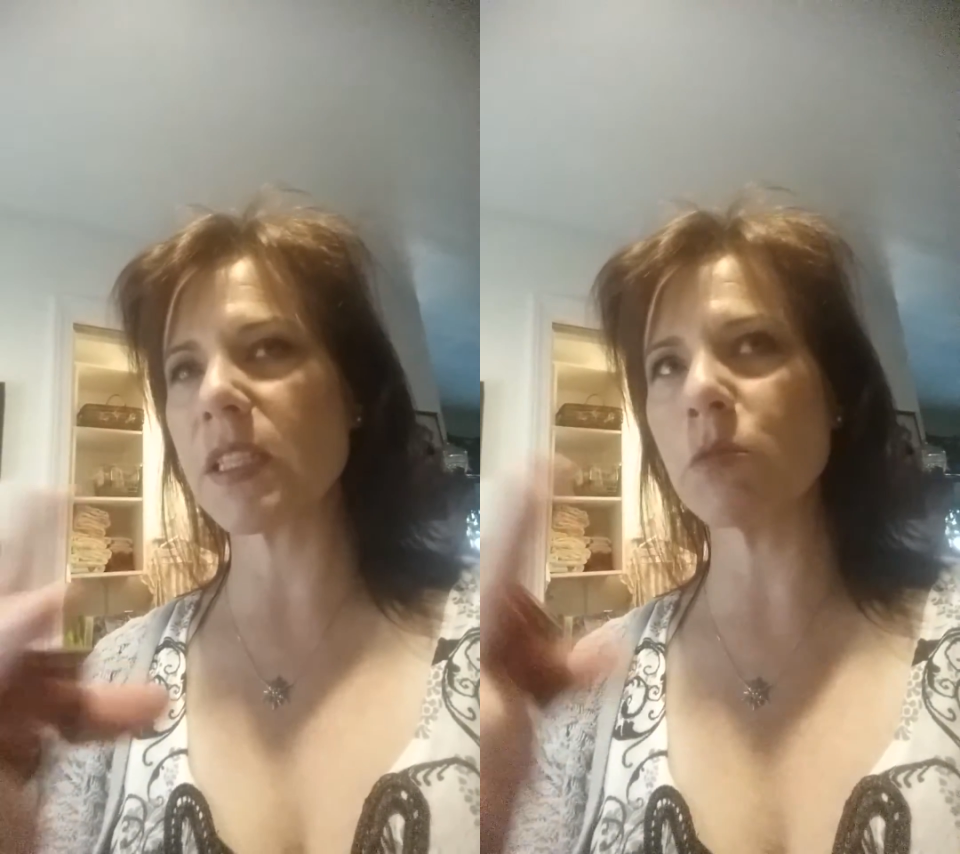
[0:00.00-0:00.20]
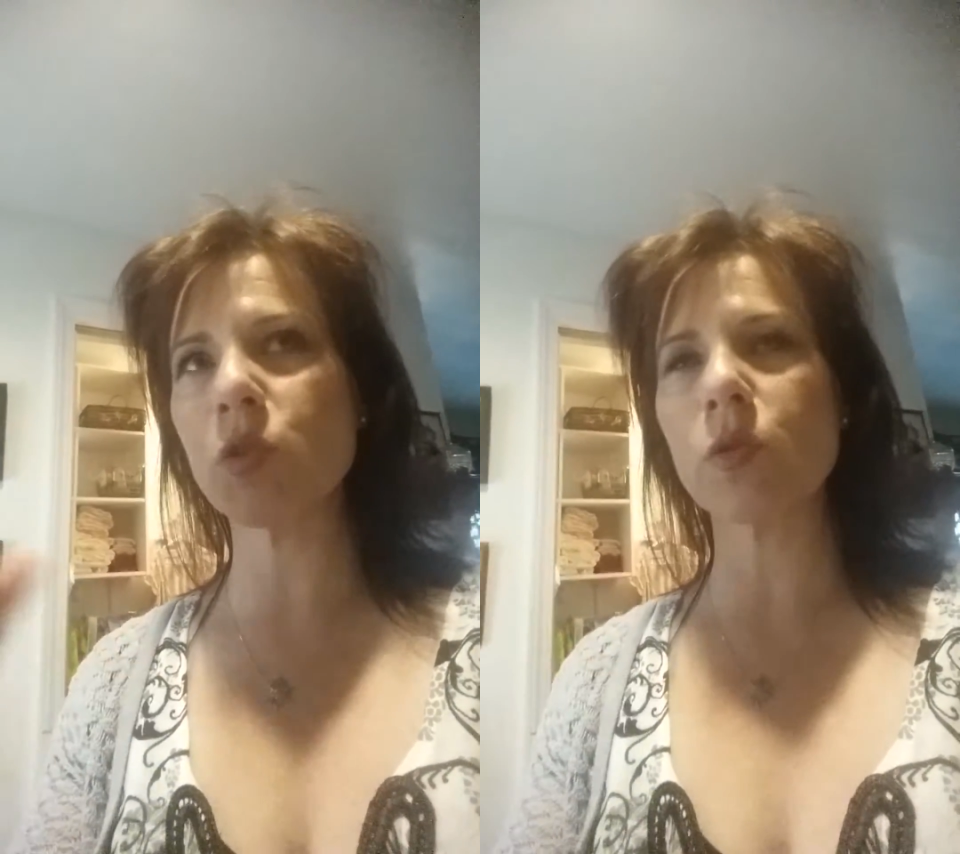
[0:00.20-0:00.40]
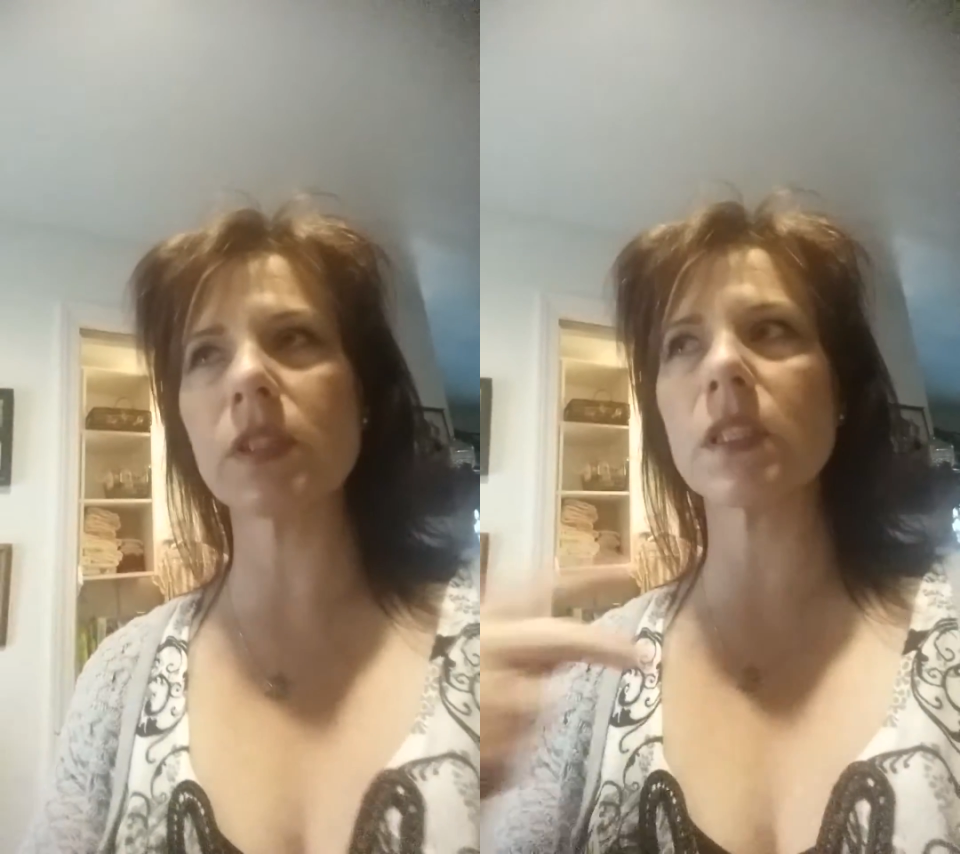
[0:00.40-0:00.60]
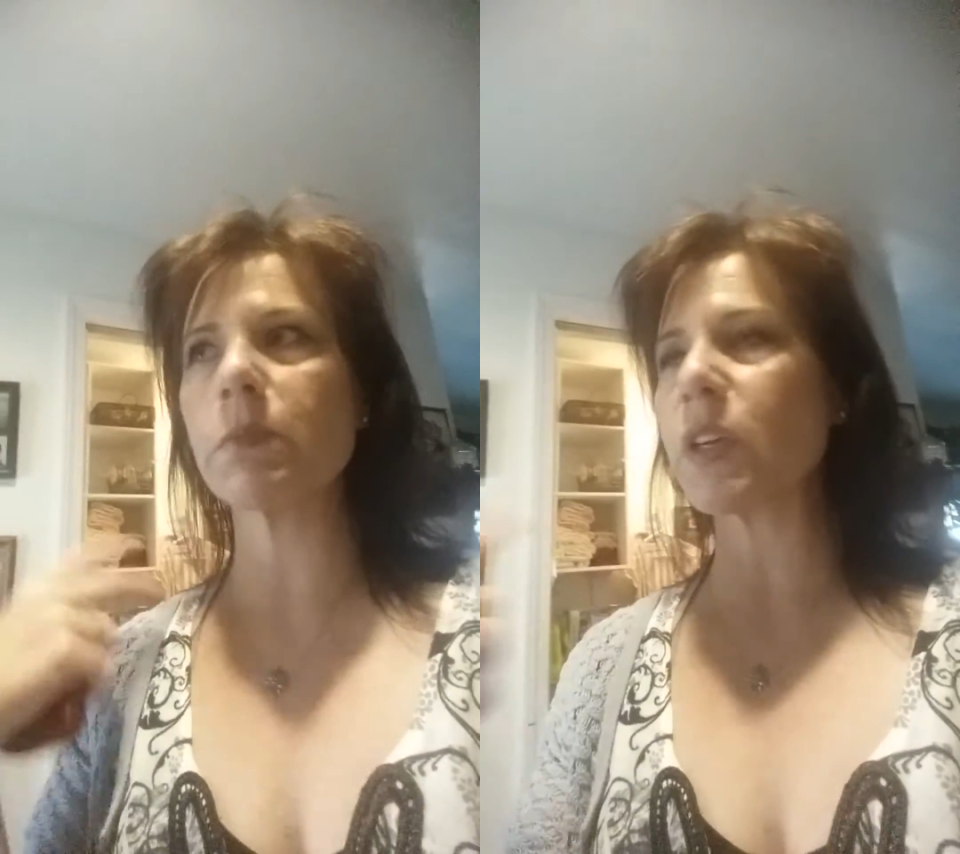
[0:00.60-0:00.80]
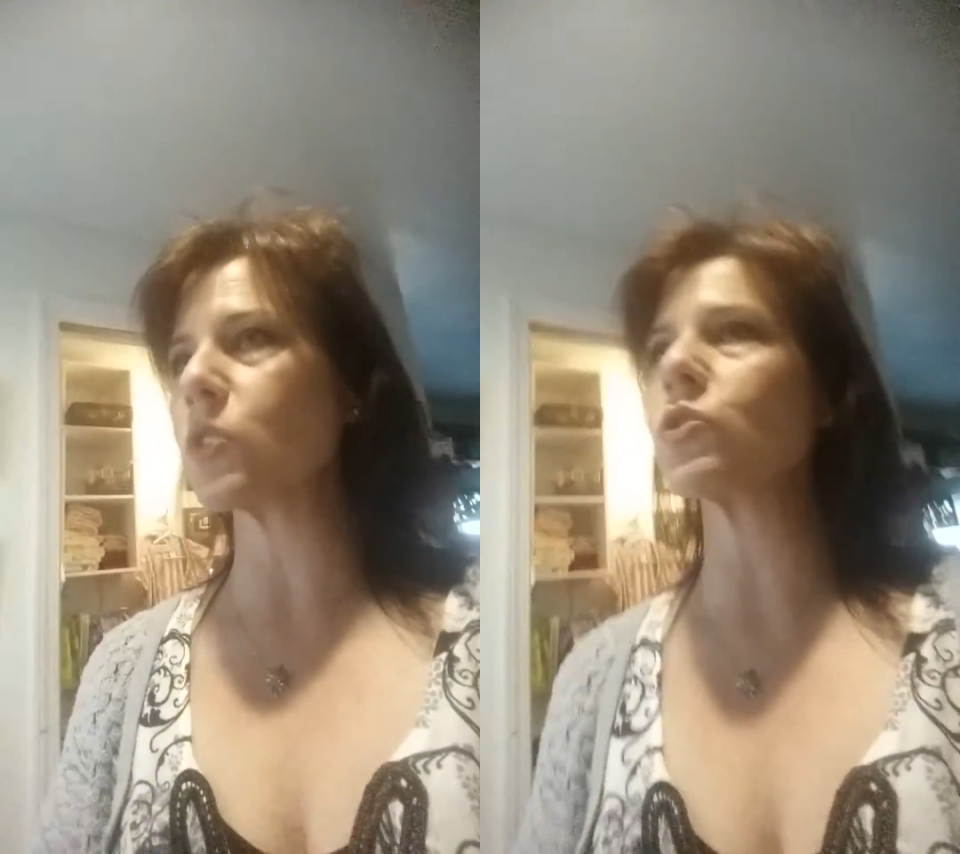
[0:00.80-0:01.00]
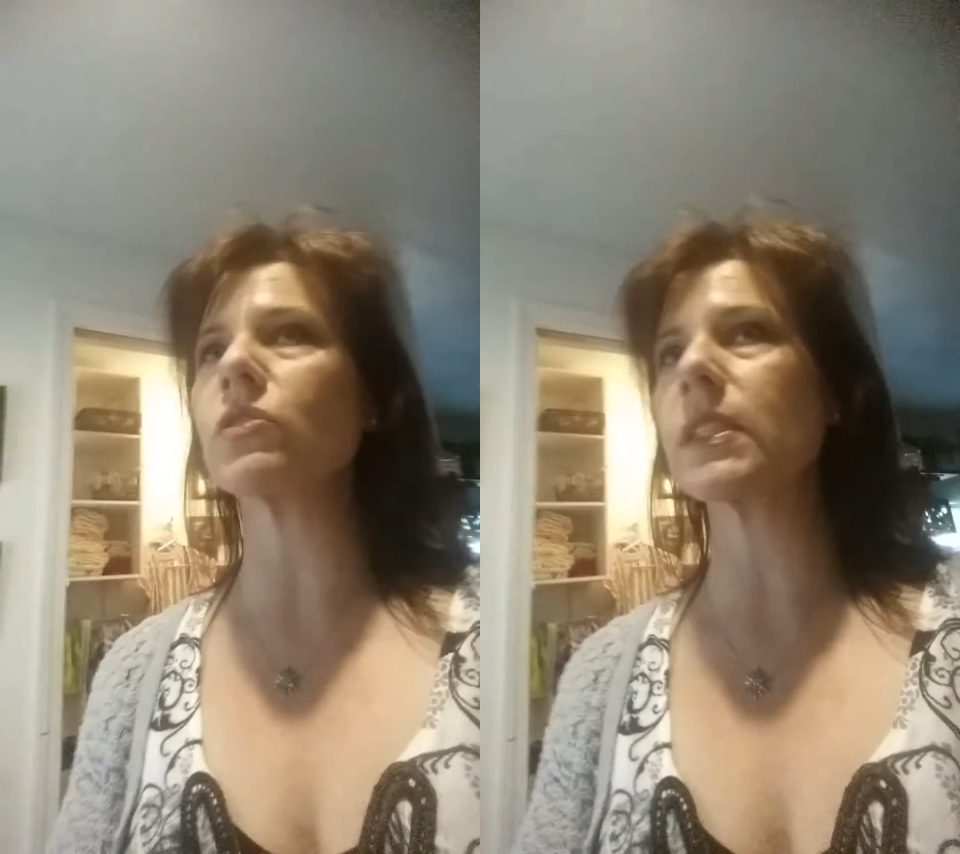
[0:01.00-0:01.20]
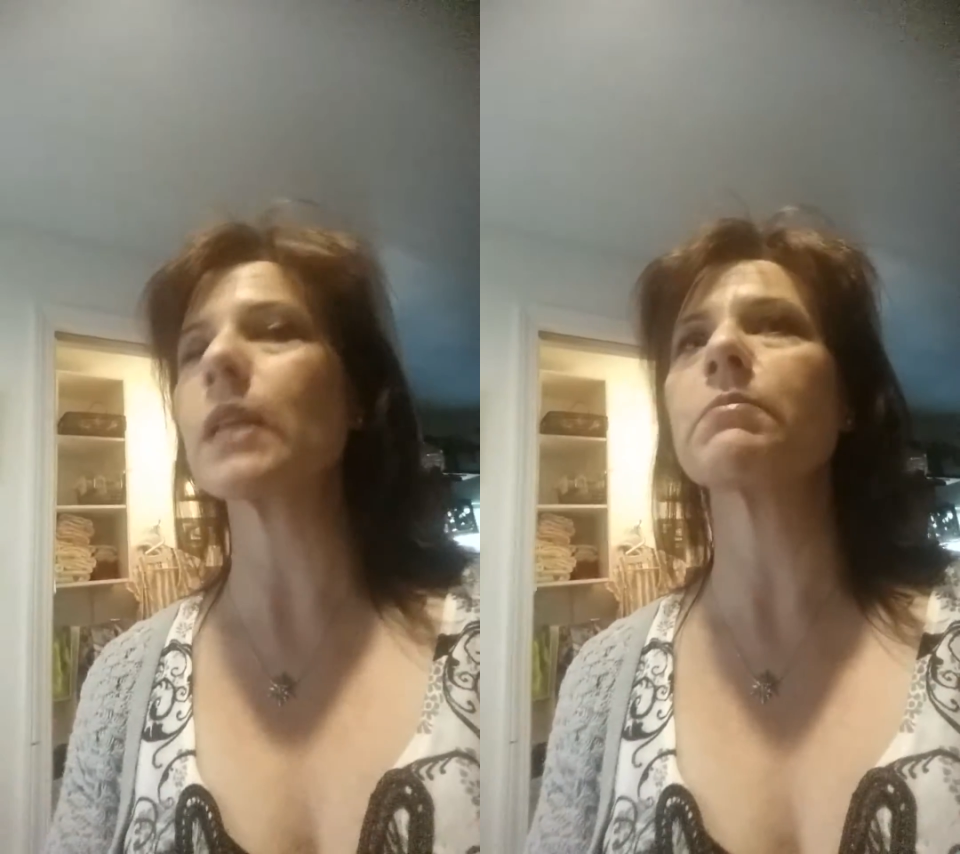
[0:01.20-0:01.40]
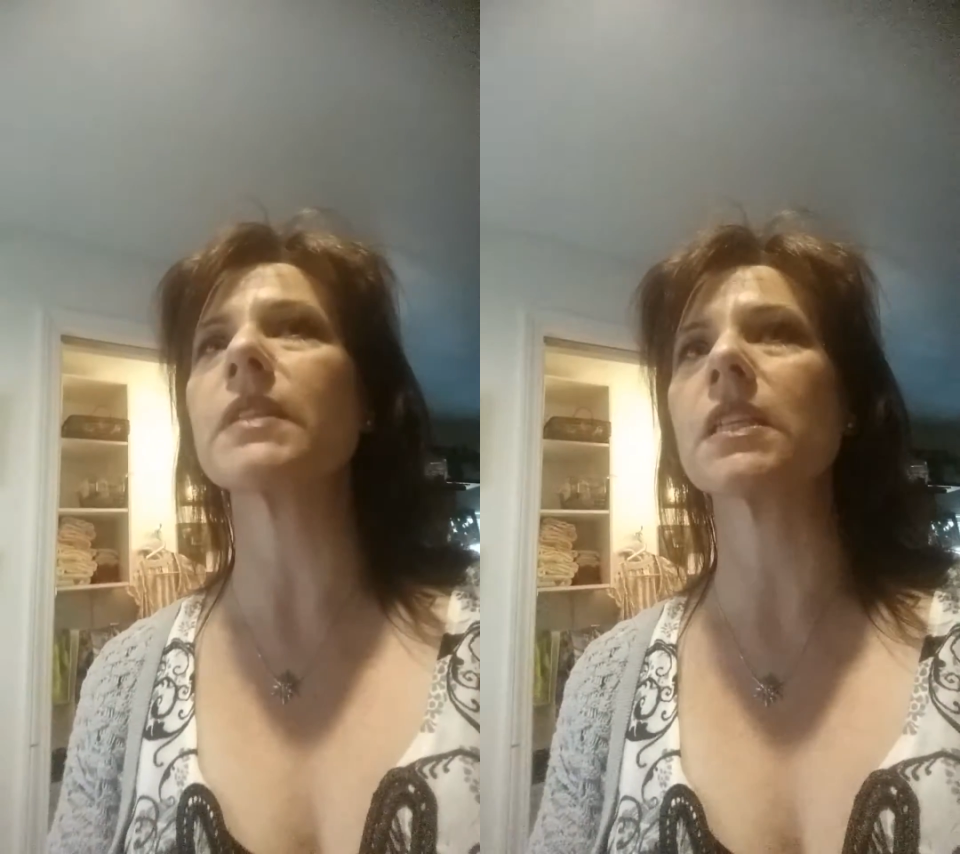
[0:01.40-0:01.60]
some sort of spiritual
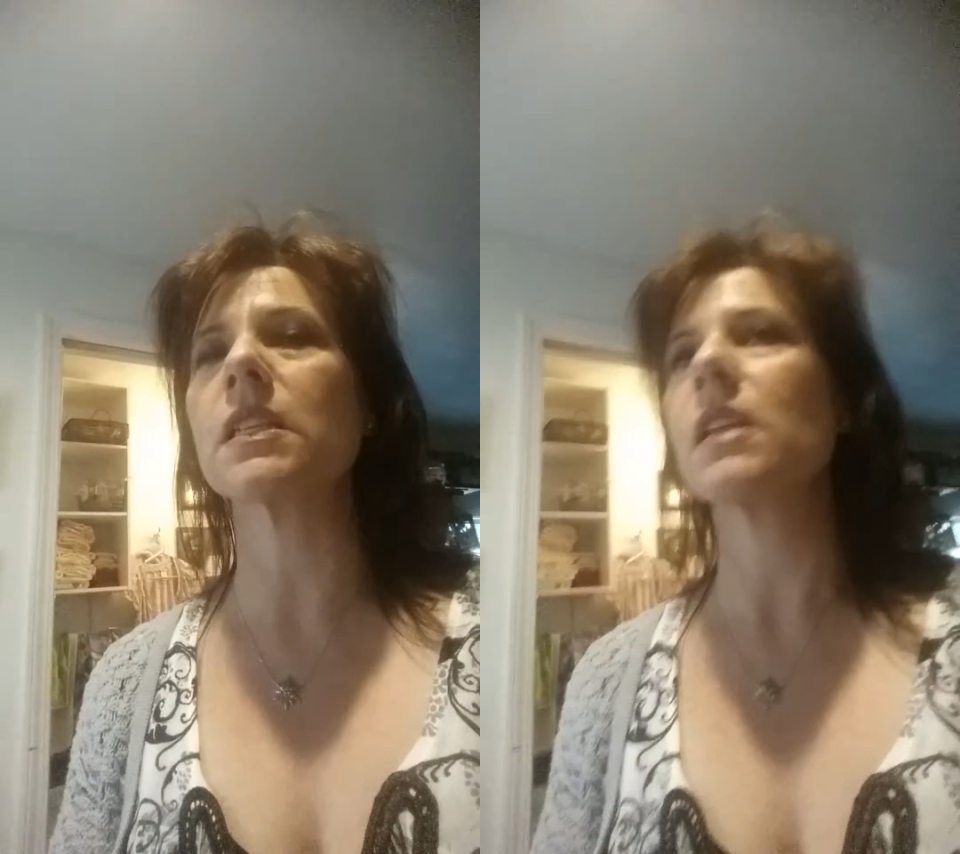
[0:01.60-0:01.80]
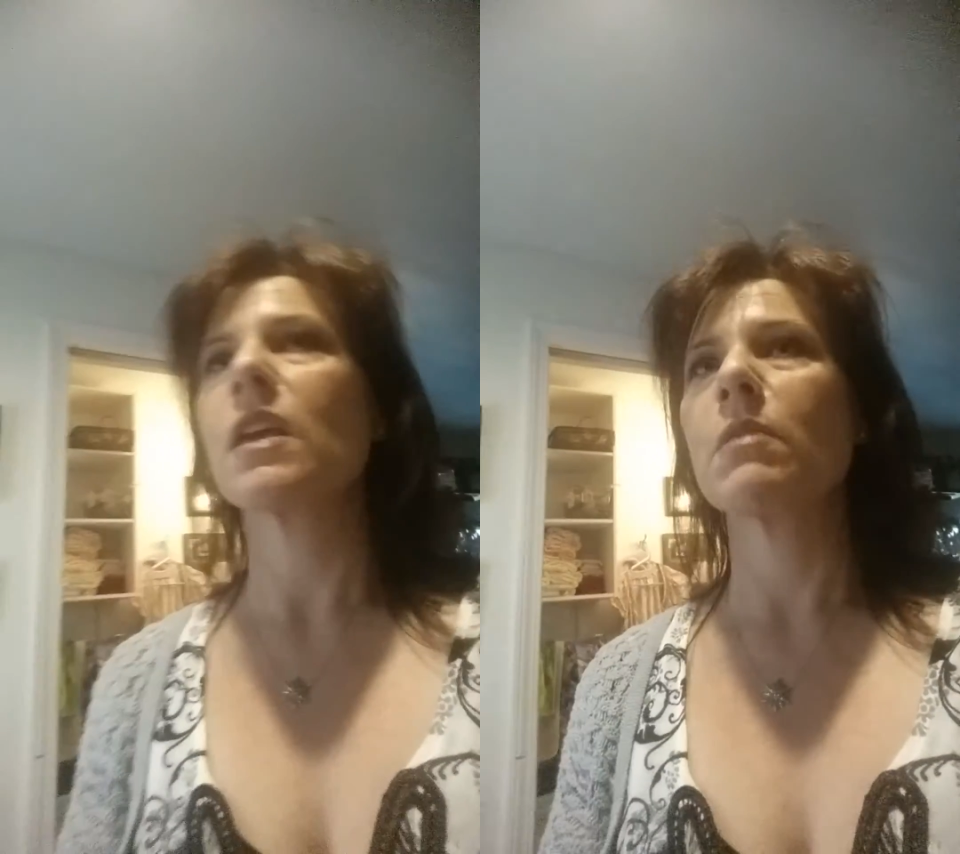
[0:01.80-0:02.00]
something